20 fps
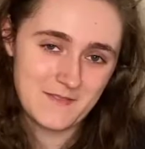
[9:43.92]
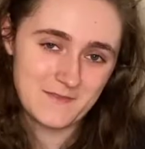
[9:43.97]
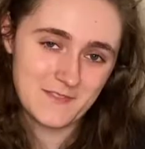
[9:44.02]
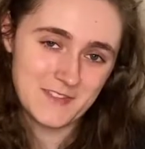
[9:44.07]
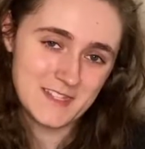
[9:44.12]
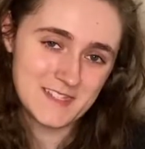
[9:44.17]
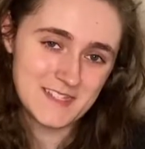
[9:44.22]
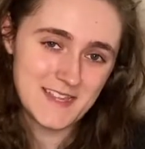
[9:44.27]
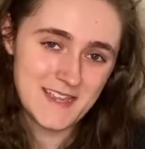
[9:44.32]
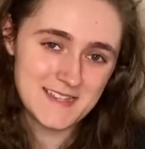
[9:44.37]
for the
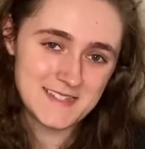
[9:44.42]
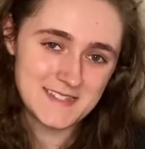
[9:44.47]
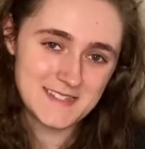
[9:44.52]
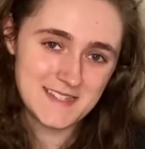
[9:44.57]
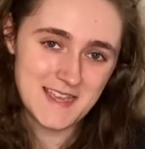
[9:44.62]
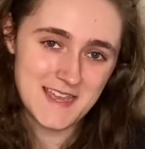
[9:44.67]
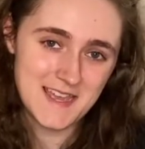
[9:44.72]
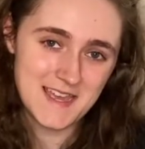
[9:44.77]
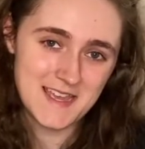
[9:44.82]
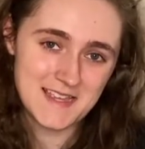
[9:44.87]
taste
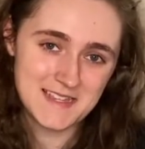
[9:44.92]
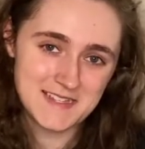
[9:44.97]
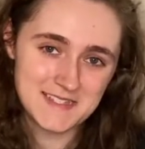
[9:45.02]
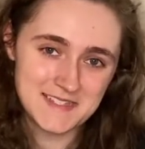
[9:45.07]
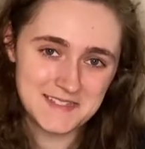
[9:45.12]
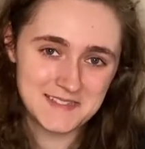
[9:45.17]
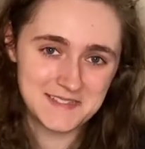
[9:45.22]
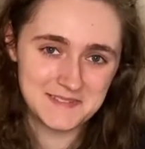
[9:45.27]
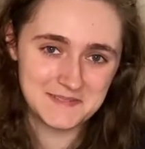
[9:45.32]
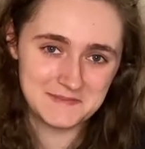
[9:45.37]
test.
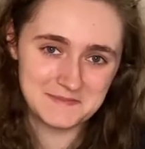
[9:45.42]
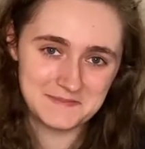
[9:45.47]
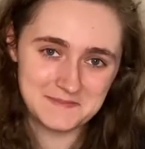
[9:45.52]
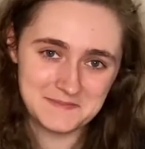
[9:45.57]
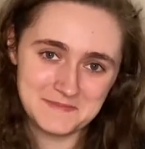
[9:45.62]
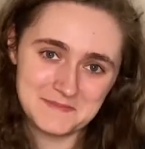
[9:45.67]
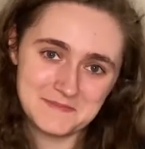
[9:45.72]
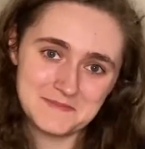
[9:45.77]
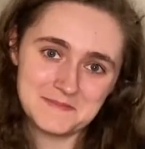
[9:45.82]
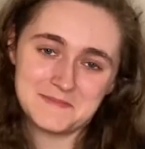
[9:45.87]

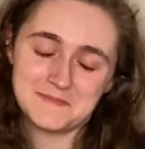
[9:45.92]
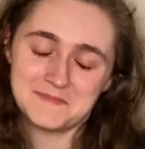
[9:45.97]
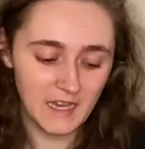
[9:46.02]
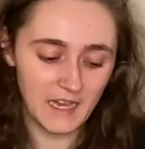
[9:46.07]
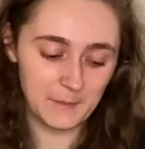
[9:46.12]
I